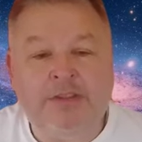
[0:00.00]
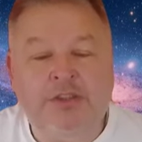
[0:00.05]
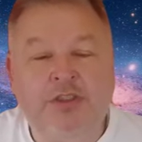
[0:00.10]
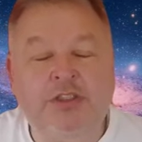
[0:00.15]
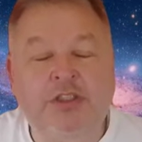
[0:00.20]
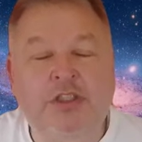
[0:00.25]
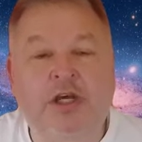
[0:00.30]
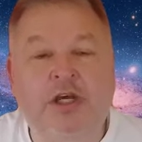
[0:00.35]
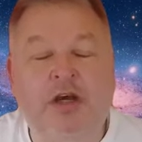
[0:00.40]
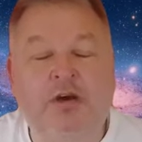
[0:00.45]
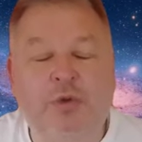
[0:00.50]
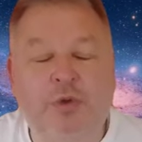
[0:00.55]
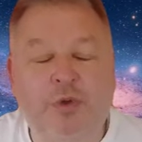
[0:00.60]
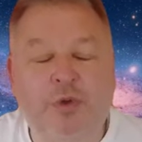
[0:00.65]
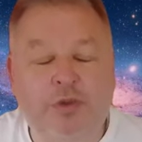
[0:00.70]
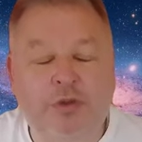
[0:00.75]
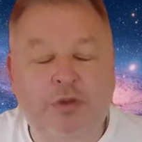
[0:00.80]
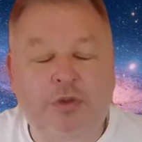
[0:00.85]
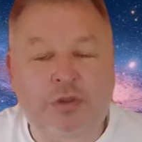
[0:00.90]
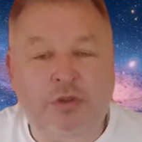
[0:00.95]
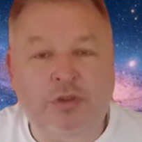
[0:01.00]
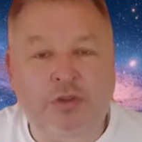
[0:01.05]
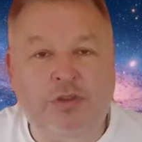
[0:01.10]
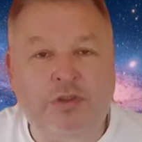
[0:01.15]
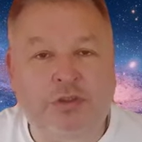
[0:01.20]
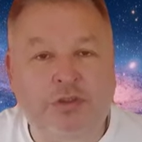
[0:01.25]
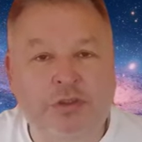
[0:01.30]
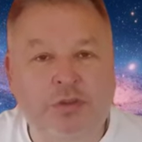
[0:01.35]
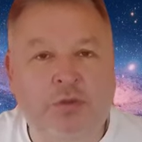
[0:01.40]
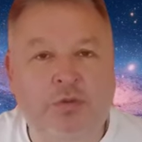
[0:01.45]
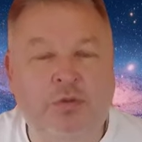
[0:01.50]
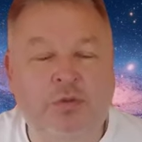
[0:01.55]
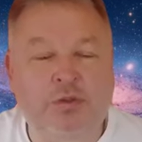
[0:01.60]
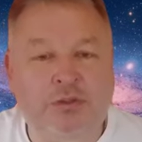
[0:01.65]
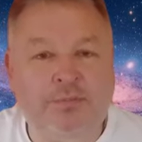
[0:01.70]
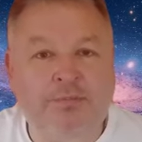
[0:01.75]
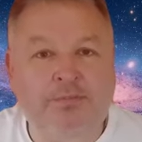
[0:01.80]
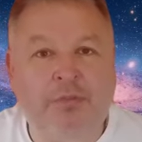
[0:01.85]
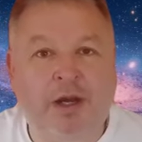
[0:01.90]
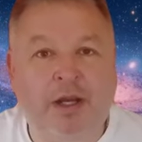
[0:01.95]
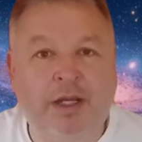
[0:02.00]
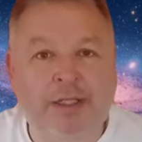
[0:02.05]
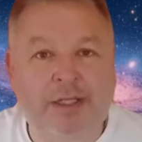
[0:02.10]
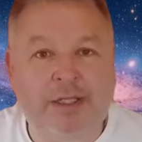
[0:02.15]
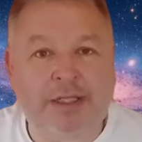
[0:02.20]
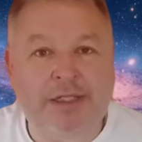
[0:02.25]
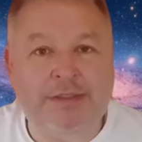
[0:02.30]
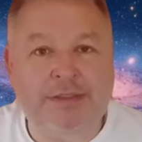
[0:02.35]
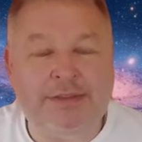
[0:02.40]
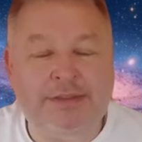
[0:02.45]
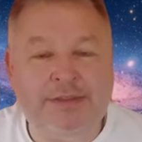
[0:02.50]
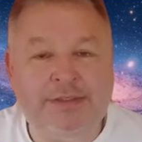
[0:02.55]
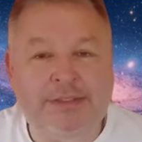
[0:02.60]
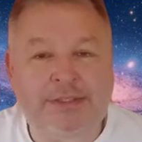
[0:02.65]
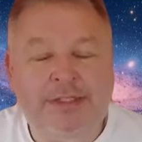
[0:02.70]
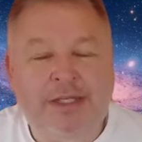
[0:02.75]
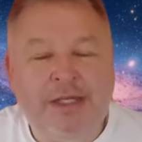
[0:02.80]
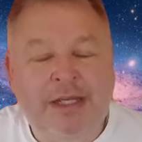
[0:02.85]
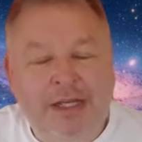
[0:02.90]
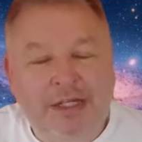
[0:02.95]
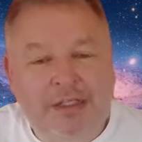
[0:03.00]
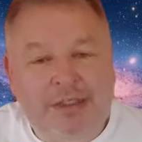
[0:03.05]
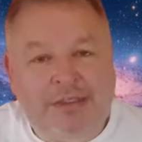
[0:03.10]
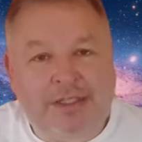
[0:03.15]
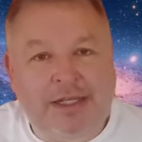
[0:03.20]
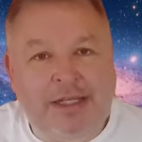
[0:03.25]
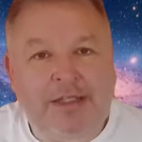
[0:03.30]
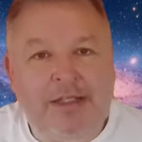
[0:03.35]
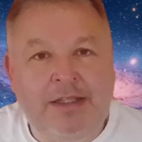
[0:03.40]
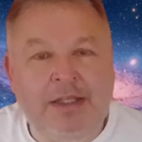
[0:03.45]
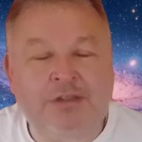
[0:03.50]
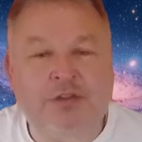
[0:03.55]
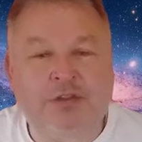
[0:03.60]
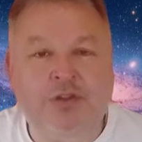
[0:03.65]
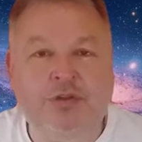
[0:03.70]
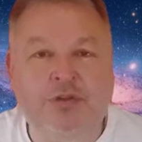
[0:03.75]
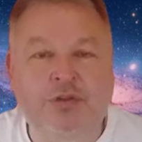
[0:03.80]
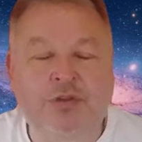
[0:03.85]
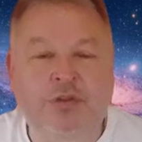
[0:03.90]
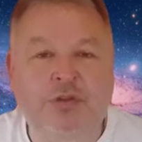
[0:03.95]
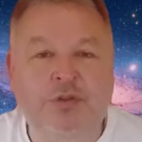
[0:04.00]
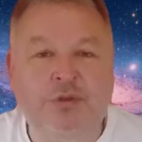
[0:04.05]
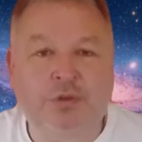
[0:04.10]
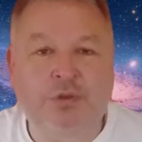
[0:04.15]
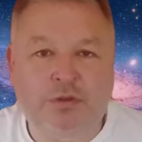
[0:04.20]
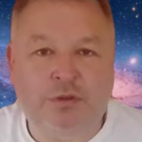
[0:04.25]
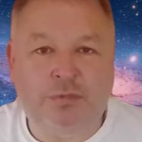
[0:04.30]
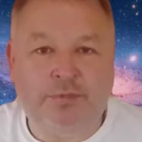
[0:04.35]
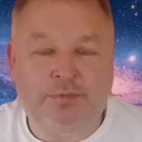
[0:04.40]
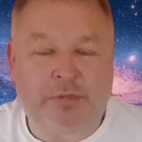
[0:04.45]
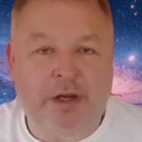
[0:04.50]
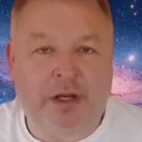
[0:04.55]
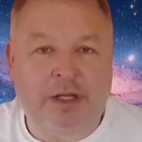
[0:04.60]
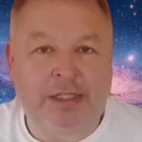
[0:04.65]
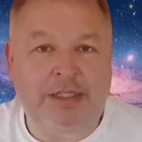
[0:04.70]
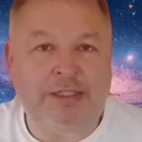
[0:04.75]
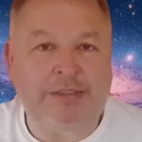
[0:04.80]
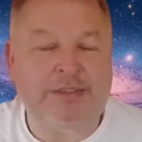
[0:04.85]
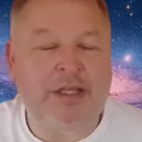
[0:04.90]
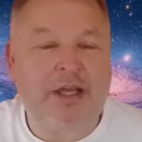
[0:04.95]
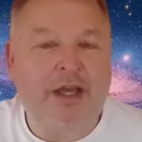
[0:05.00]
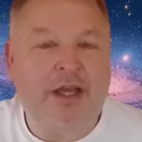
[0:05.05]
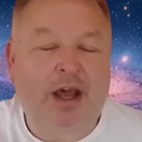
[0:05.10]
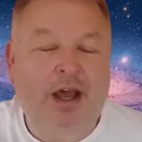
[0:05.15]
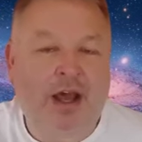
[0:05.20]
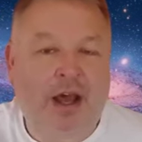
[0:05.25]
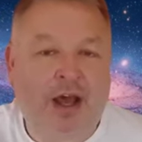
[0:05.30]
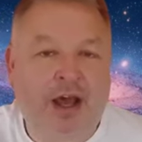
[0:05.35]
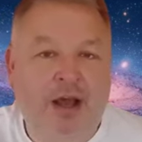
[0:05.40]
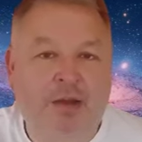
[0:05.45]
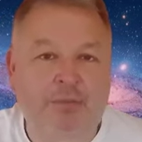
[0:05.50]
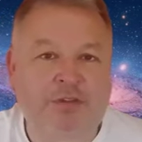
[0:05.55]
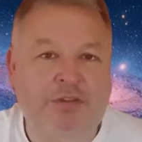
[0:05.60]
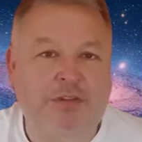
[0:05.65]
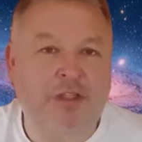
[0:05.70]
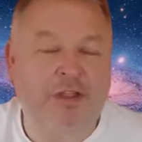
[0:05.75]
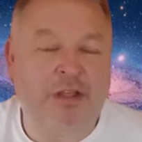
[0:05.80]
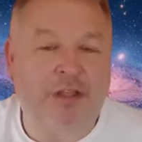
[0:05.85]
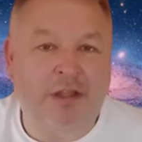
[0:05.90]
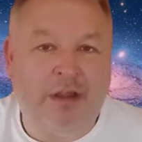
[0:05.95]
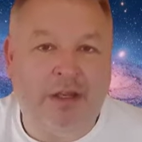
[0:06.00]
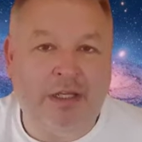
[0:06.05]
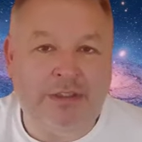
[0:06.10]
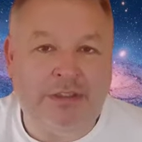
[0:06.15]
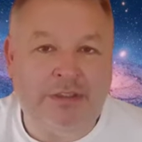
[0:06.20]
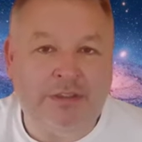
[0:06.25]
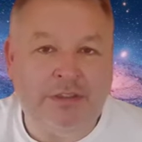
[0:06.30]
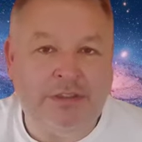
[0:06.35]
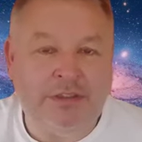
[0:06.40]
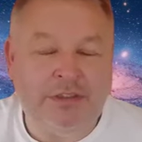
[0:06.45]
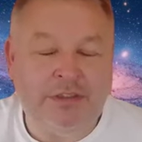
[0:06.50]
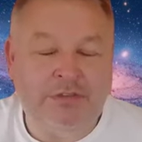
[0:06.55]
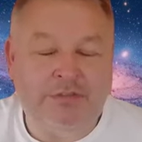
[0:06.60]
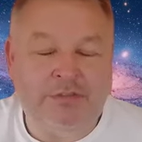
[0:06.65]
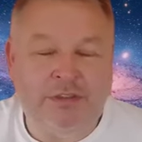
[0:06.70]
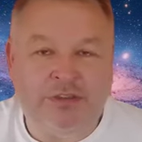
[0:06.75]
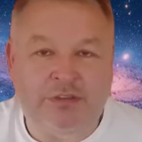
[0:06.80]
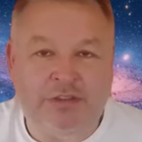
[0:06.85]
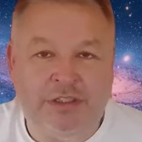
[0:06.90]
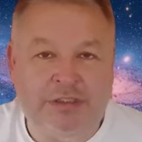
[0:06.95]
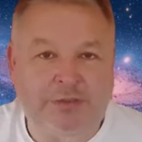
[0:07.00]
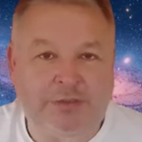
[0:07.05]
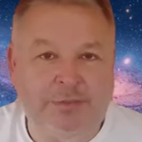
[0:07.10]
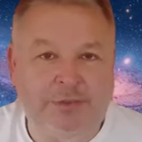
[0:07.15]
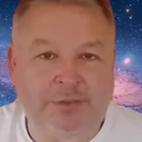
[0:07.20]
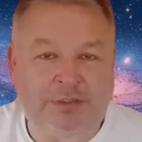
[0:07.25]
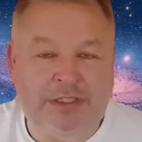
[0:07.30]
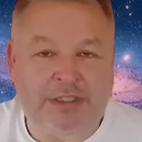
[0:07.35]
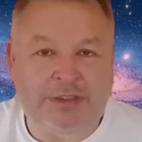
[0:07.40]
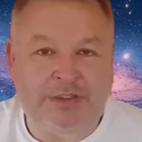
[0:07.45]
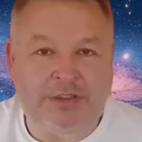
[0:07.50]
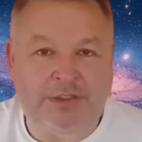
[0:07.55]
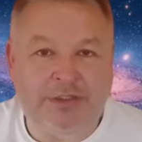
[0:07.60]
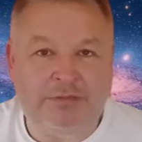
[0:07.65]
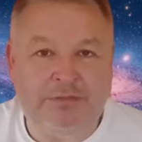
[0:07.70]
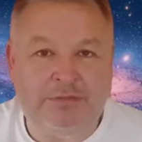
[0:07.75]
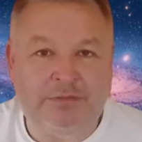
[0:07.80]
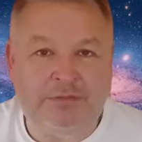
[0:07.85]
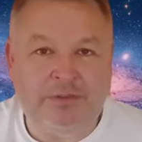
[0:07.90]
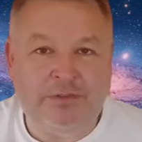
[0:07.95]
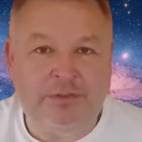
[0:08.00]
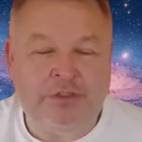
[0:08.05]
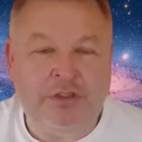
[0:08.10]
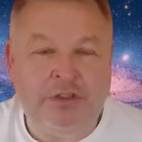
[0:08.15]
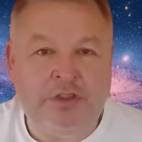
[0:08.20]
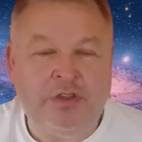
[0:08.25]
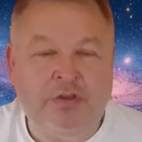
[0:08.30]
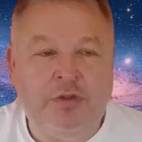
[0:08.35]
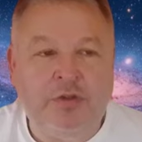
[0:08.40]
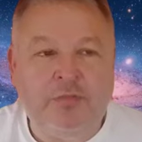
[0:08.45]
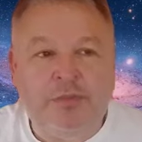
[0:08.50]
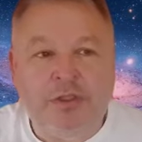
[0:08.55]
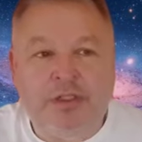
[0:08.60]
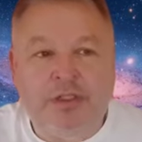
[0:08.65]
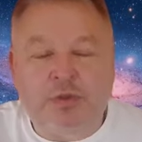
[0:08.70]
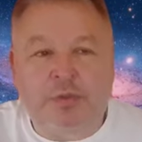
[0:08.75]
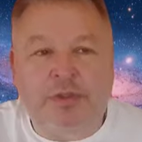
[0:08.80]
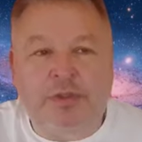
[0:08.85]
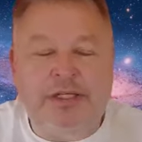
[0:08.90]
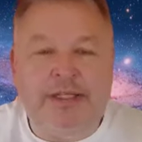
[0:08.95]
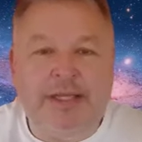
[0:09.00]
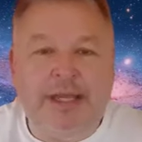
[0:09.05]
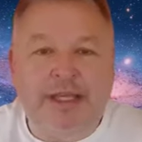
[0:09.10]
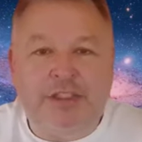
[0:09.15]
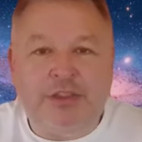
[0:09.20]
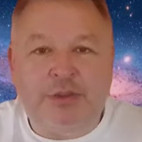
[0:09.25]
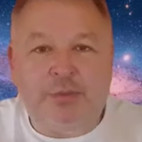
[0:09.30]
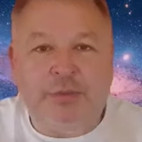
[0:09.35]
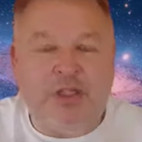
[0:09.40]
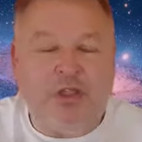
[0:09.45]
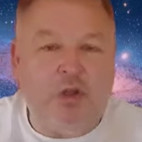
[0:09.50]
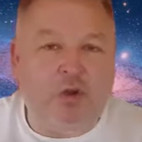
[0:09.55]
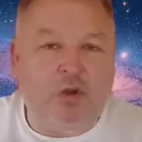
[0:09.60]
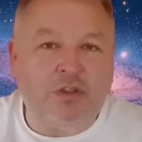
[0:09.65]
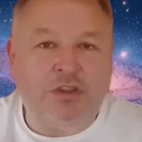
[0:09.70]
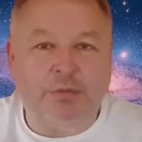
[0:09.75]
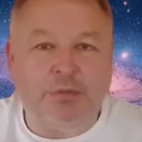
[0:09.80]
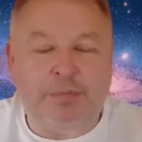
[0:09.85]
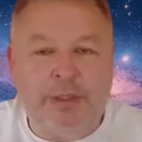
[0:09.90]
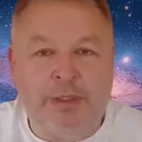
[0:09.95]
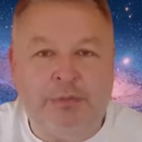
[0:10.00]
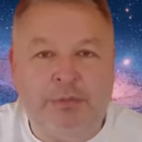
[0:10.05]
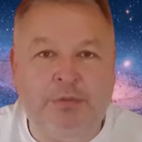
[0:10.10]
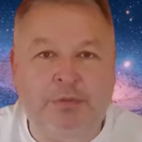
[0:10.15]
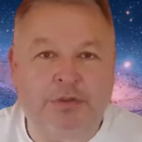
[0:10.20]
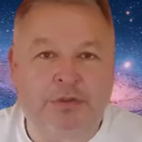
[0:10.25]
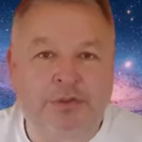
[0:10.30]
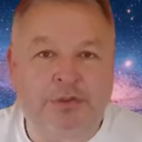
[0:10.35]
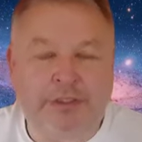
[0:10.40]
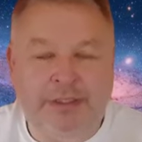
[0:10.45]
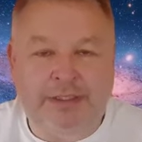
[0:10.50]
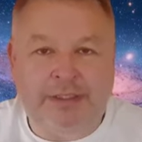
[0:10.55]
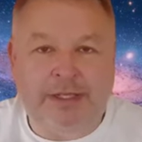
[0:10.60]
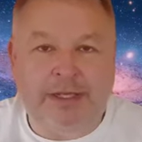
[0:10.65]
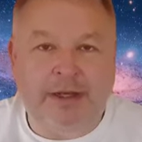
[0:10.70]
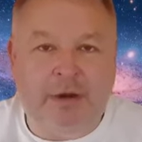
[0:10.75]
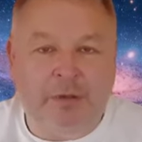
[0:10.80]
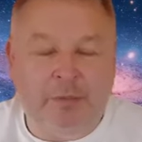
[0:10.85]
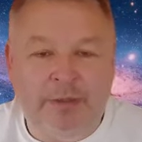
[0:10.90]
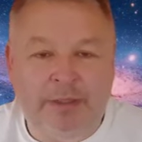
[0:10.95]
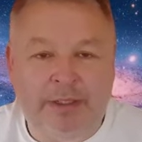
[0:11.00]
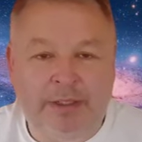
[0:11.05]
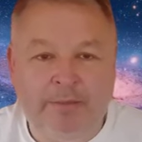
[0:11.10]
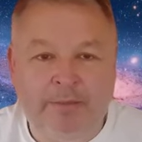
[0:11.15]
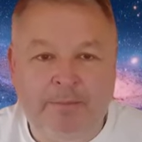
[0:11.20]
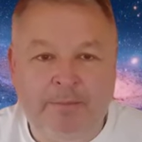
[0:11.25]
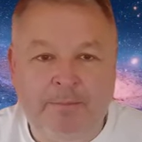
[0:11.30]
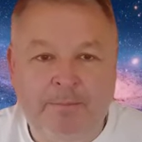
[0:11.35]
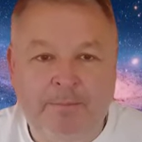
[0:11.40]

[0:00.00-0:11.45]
to cut all your hooks, cords, and bindings, and take those hooks, cords, and bindings up to the light for transmutation. Because we're engaging with lots of people during the day, aren't we?